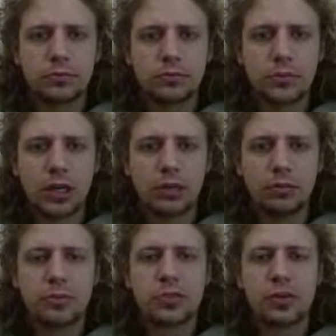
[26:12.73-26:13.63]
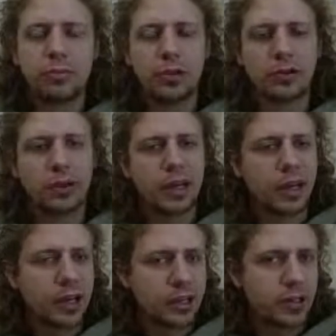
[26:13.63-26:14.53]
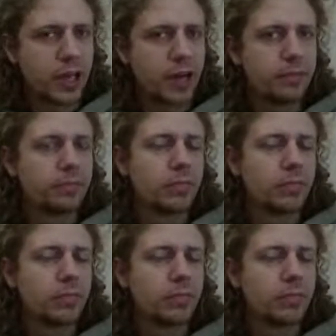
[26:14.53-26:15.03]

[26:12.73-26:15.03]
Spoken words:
Oh, so part of why I got into that.